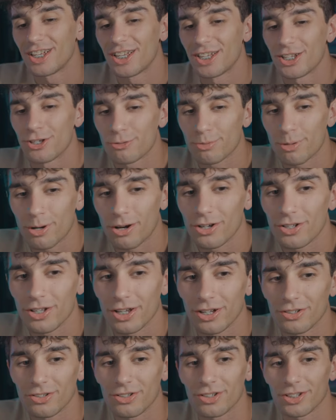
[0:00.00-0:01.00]
He's probably like,
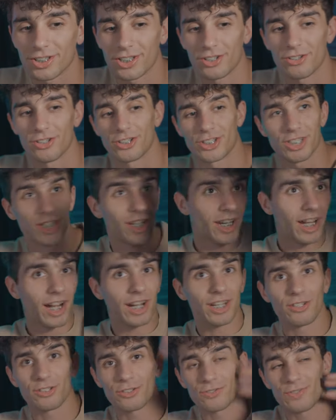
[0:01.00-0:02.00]
look, Tyrion, just get out of
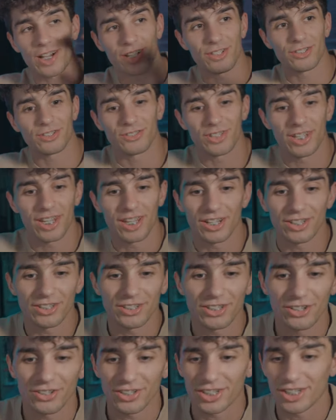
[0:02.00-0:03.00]
here as fast as you can. You
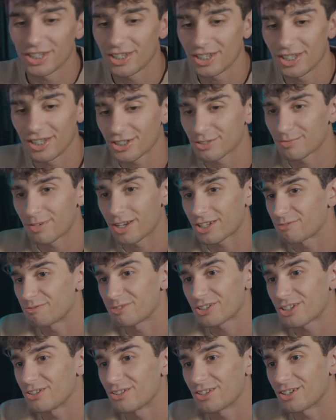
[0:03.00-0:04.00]
know, he didn't expect him to
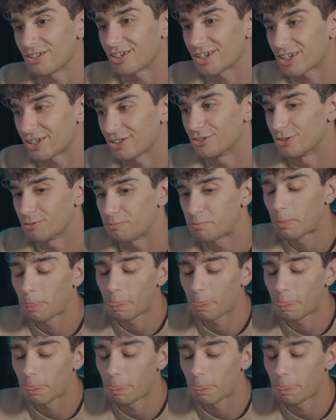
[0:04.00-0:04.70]
go there and kill him.